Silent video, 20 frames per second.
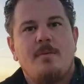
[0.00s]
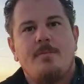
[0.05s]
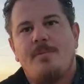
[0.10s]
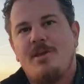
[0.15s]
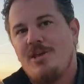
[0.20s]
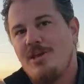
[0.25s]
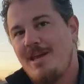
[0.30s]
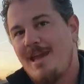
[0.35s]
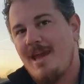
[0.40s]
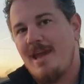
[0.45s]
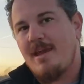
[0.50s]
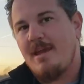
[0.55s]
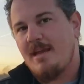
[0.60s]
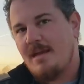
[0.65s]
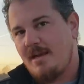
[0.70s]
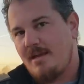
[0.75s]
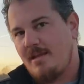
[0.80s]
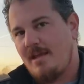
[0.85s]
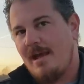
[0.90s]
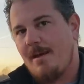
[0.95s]
But you can get
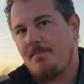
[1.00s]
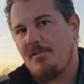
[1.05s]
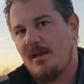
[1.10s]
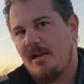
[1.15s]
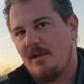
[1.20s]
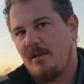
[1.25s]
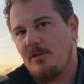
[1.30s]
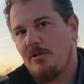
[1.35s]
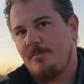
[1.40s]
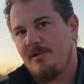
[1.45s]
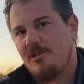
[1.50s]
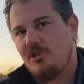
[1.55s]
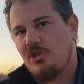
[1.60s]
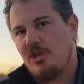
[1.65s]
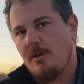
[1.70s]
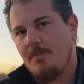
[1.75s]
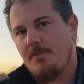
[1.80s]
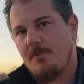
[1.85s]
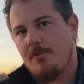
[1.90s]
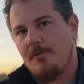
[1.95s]
into that plane a little bit
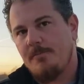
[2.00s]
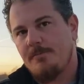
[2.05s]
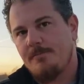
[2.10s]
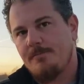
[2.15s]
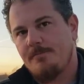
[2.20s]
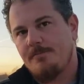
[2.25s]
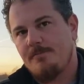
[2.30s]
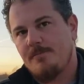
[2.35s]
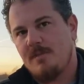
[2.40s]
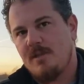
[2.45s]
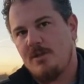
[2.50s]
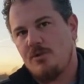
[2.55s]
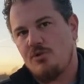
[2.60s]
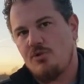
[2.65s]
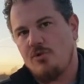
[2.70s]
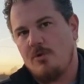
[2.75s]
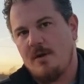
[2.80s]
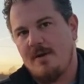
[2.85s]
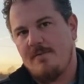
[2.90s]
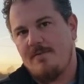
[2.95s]
cheaper,
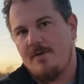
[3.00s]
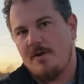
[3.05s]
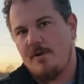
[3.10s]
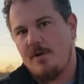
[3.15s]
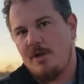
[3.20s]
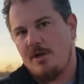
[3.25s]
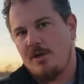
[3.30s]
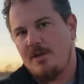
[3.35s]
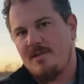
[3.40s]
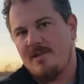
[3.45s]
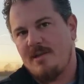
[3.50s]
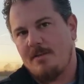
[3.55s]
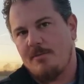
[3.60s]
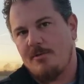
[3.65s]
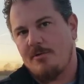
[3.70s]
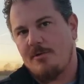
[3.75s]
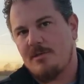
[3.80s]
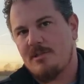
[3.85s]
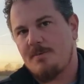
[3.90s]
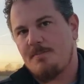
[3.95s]
enjoy a very good
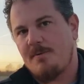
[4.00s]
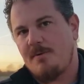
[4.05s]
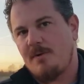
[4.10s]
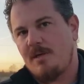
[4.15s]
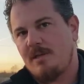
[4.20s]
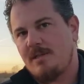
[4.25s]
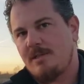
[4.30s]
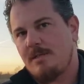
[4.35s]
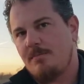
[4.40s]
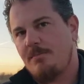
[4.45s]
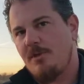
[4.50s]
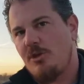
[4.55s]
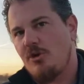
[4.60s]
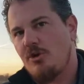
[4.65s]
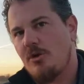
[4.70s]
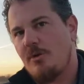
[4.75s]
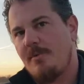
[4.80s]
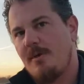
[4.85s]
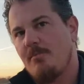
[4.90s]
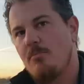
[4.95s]
similar experience, but you're
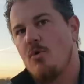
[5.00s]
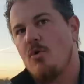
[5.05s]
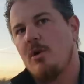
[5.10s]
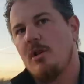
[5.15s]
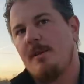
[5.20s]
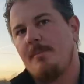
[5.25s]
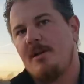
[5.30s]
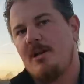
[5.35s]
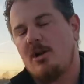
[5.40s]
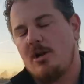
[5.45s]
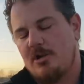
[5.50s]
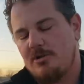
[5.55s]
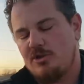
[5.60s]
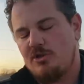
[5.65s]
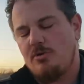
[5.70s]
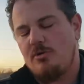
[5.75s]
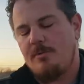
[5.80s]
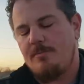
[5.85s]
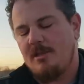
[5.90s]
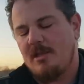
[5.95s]
gonna be more limited on
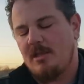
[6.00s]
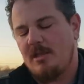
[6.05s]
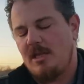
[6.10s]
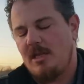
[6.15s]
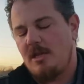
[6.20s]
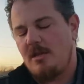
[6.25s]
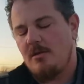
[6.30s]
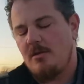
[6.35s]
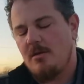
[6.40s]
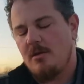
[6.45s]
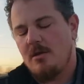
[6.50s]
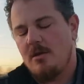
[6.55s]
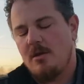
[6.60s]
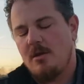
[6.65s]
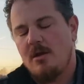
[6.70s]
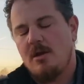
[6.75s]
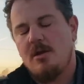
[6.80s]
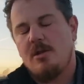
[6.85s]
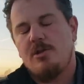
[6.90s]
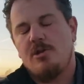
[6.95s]
tunability.
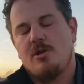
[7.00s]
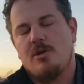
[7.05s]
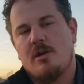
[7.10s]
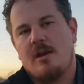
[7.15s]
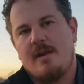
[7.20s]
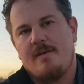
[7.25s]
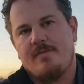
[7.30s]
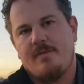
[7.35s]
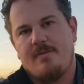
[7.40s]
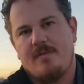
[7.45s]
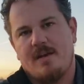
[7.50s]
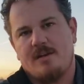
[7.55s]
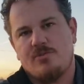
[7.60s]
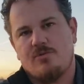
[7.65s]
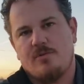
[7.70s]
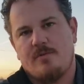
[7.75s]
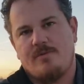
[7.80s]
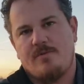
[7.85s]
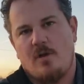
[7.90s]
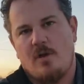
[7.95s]
You're gonna have the
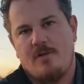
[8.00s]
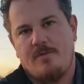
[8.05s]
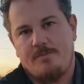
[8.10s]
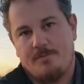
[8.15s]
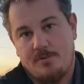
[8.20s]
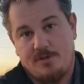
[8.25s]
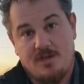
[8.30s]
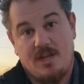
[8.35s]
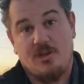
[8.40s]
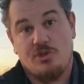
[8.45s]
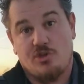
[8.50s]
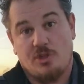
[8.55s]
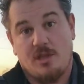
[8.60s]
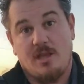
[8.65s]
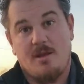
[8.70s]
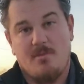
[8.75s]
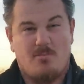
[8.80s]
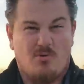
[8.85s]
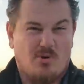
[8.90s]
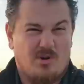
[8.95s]
Vector involved
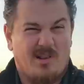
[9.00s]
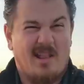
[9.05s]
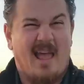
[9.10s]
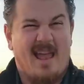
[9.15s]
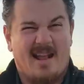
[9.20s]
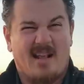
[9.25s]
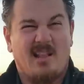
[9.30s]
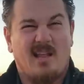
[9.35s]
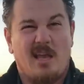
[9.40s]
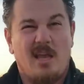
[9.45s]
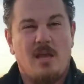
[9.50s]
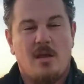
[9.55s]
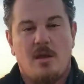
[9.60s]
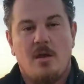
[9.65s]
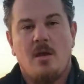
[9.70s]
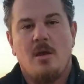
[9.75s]
potentially and more than likely,